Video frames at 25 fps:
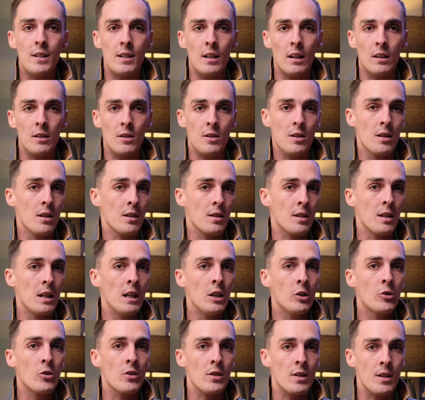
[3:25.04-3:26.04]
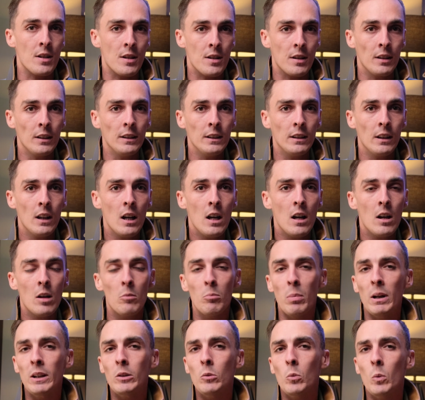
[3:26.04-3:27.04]
Celsius heat resistant,
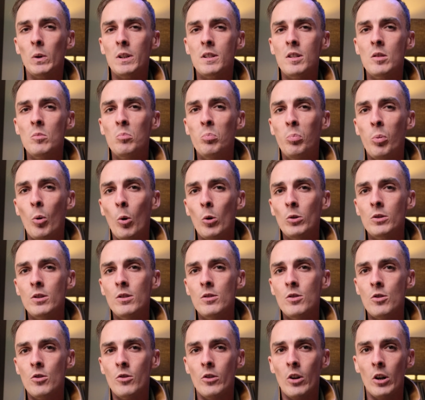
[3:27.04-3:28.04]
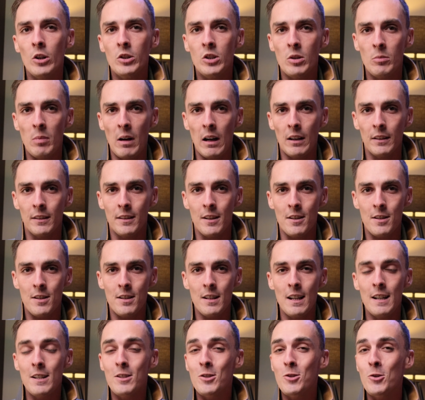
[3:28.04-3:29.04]
but what's important to note about this,
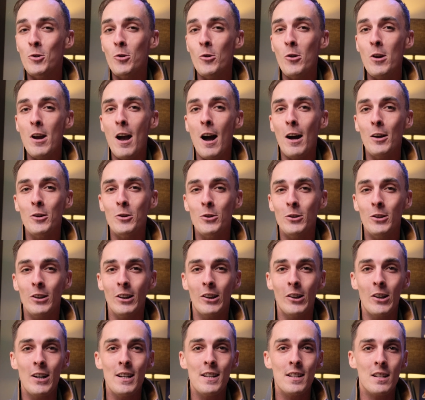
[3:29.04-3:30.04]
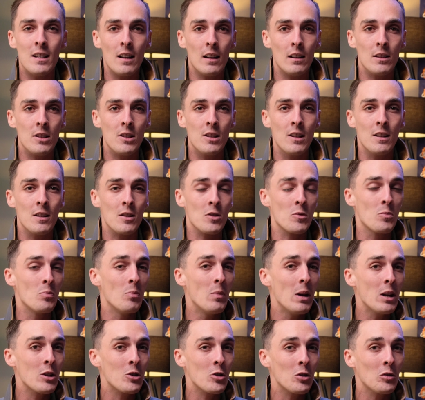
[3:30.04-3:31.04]
it's 300 degrees Celsius
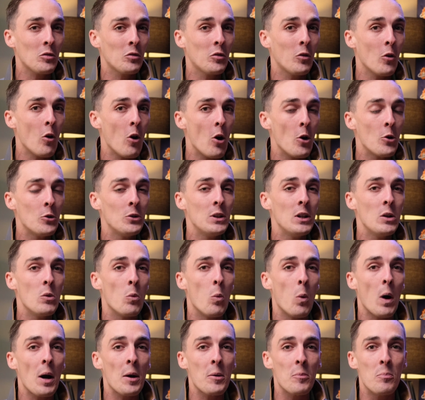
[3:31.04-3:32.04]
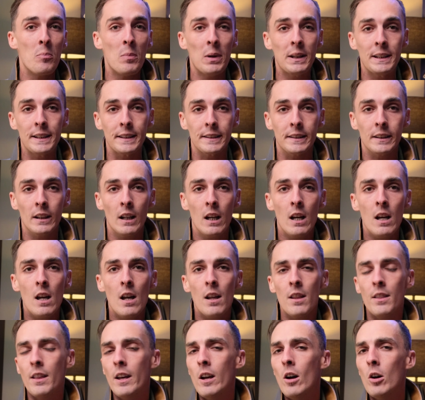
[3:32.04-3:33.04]
measured for only 1 minute.
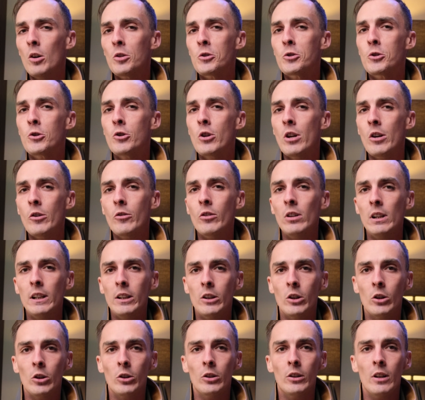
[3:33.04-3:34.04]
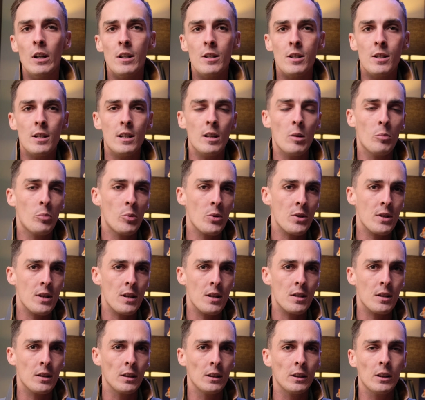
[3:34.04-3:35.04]
They are generally good slip
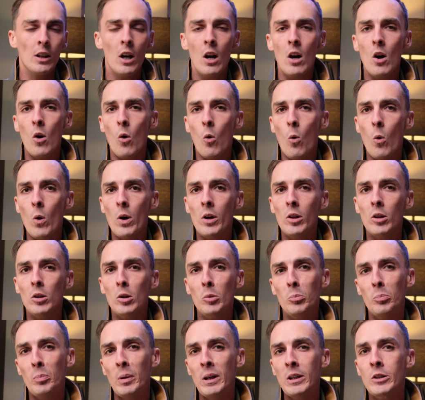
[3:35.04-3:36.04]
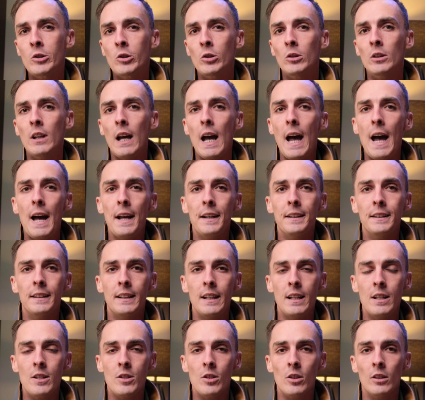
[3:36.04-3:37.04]
resistant, oil, petrol and
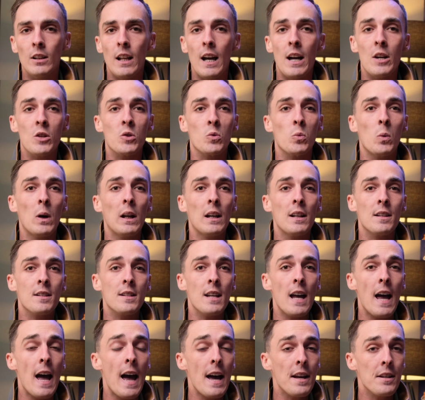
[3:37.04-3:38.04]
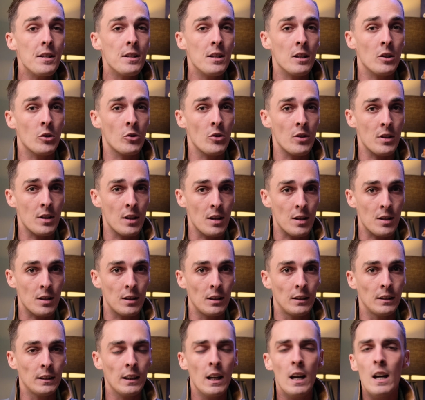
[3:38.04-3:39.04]
diesel as well as acid
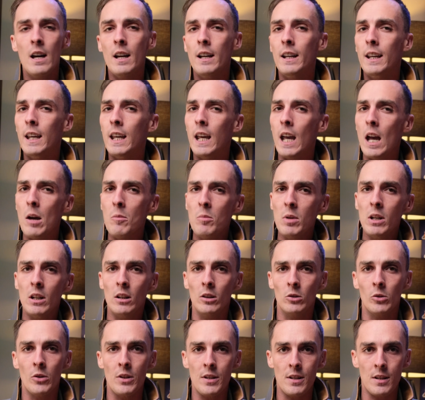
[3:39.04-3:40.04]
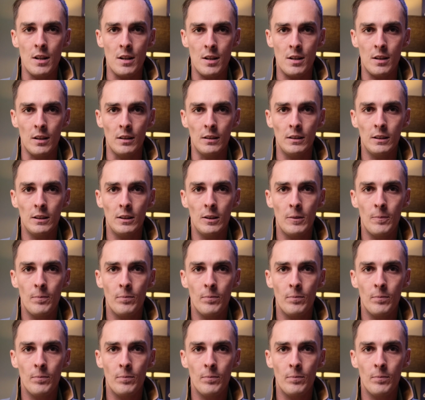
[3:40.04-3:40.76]
resistant, chemical resistant.